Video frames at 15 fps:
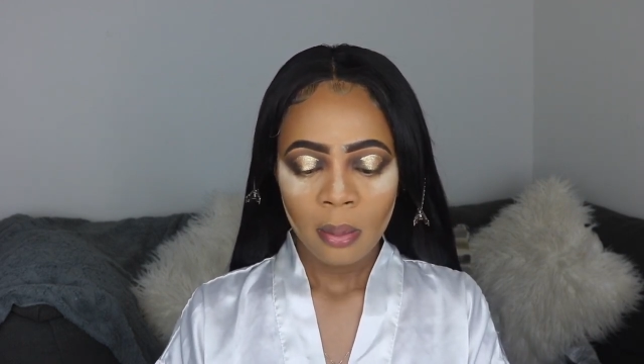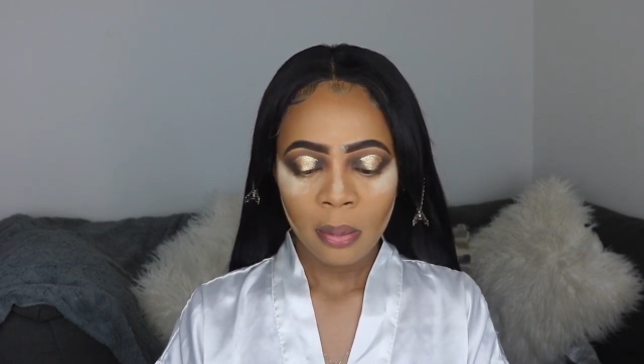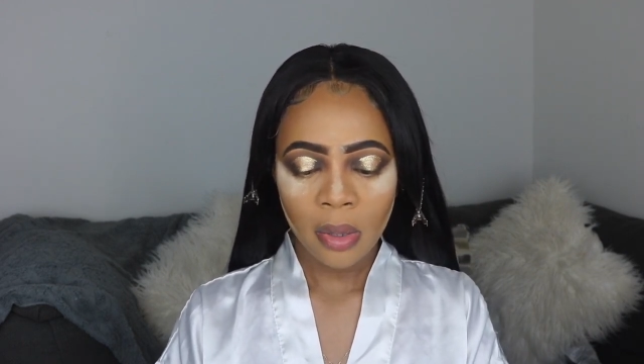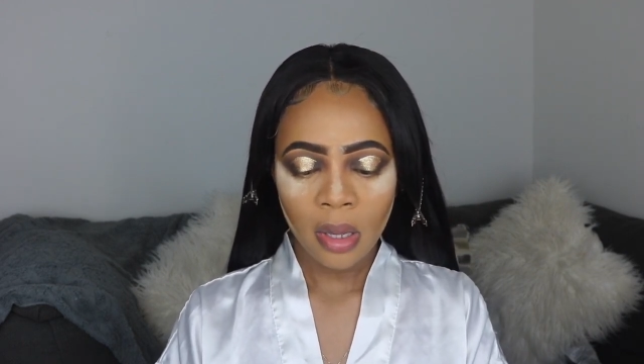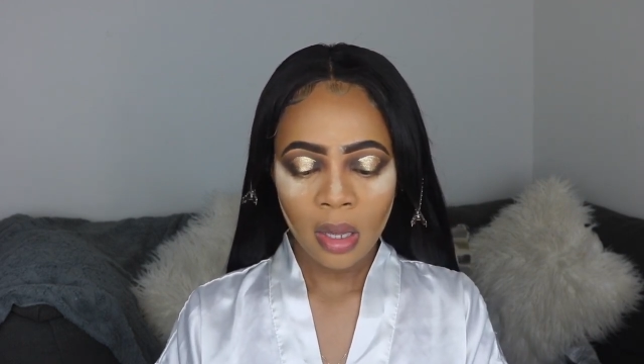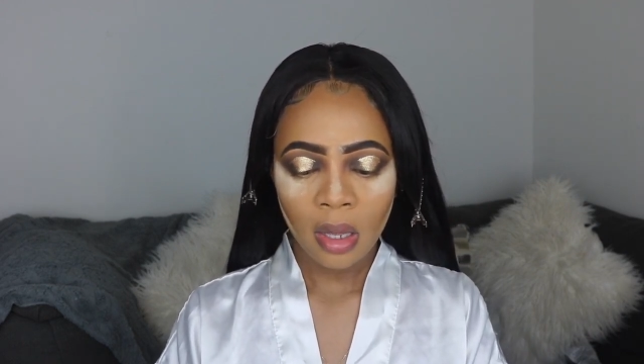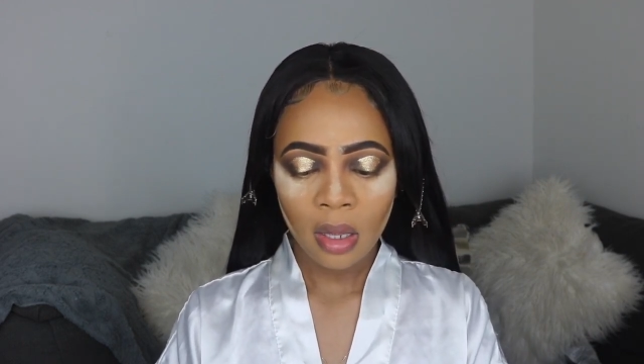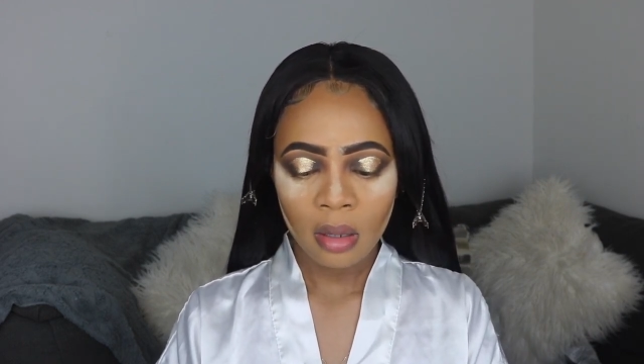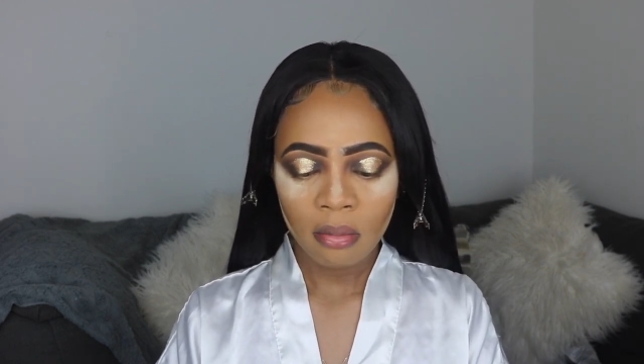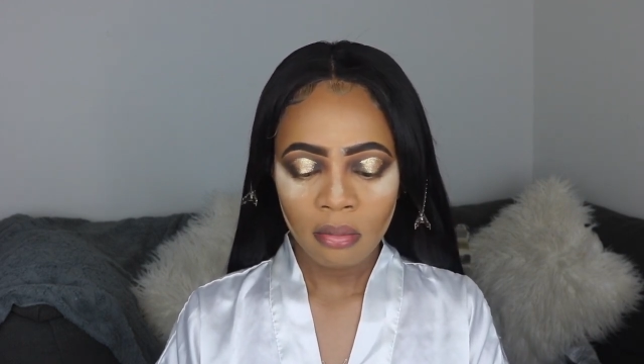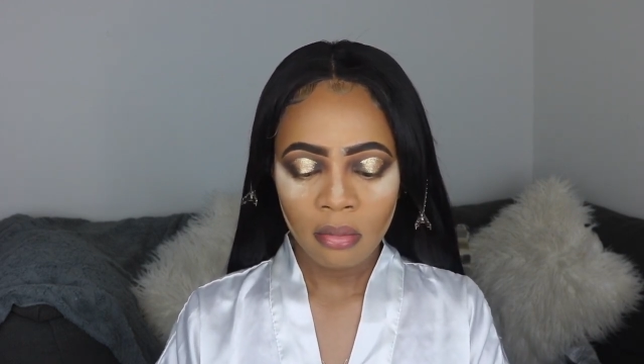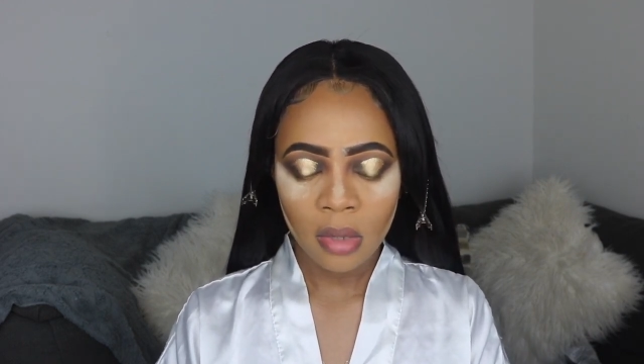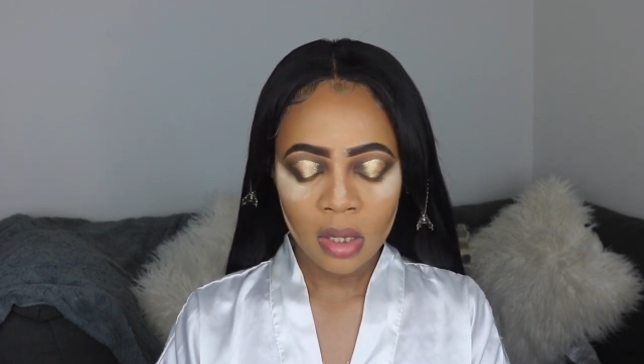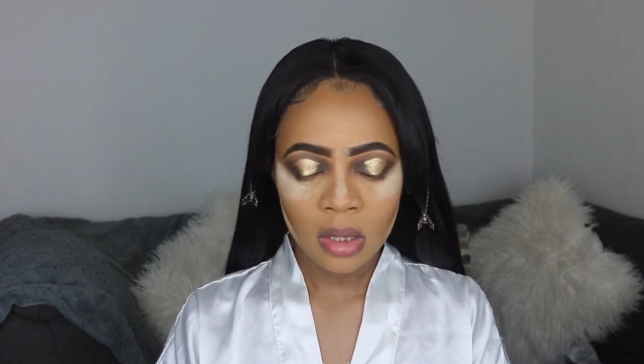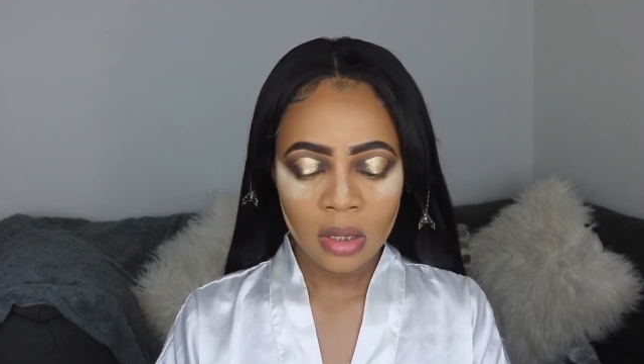by
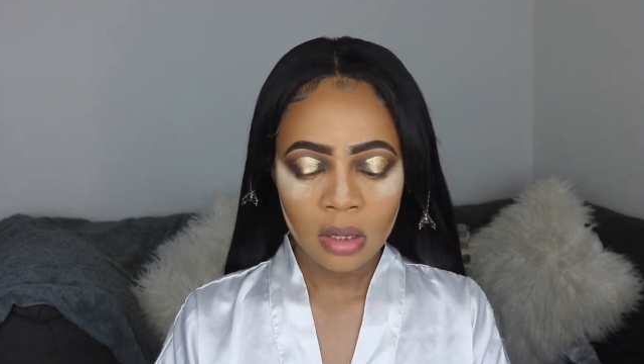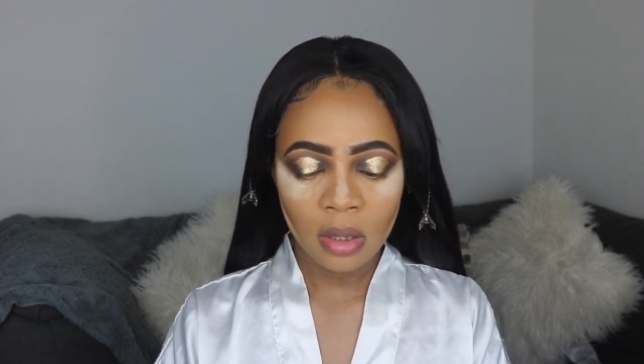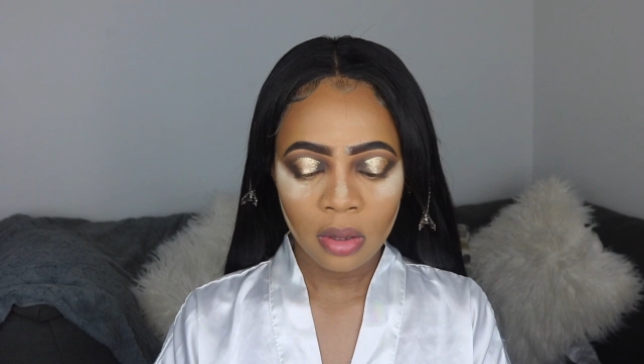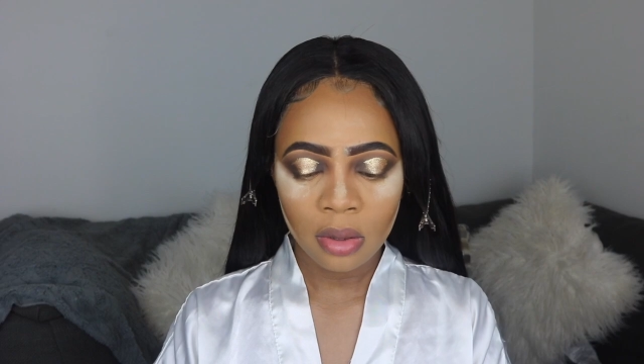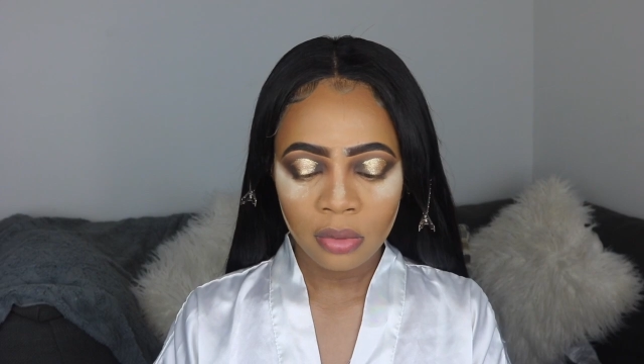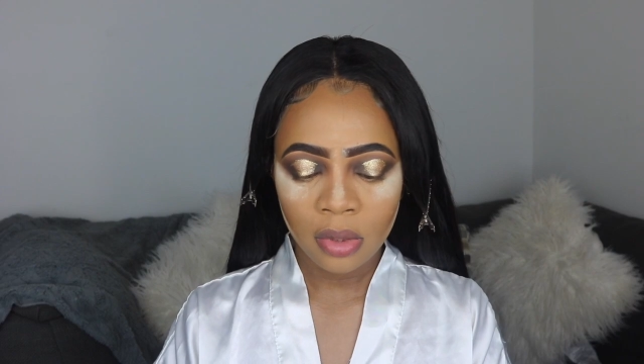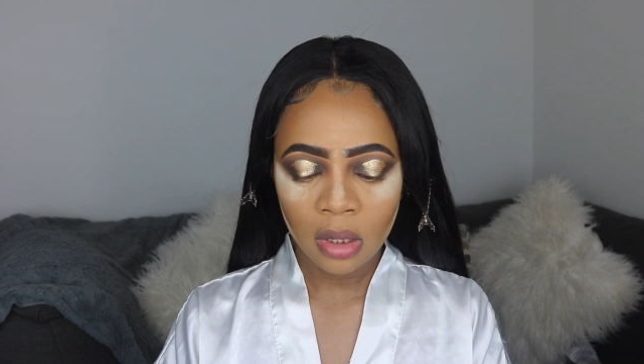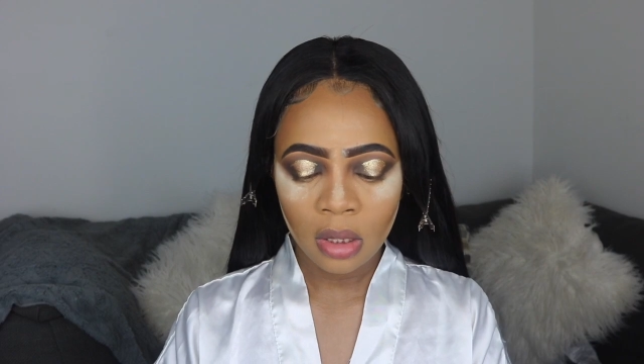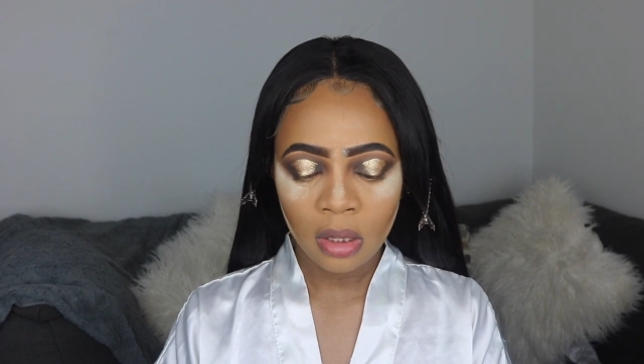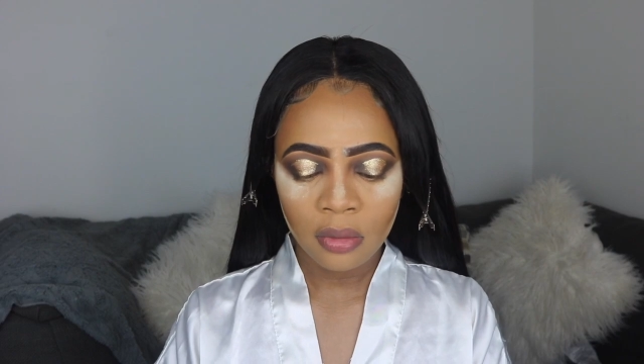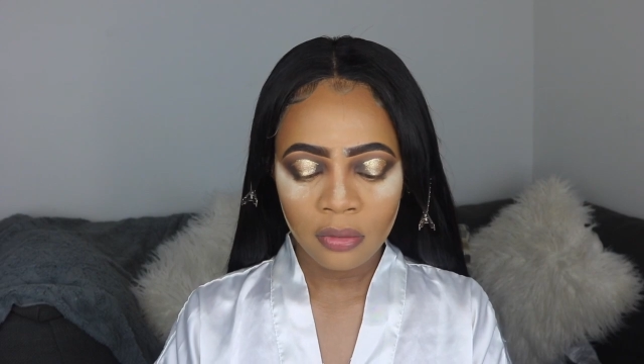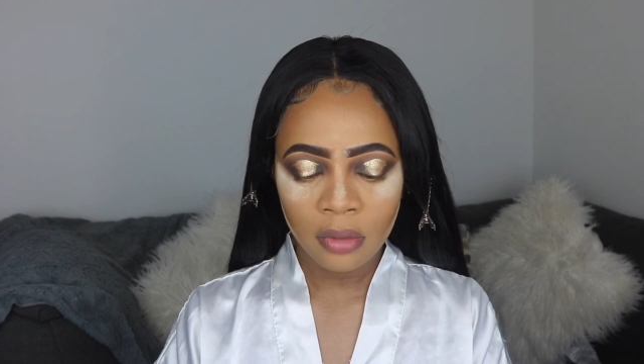Miss 3D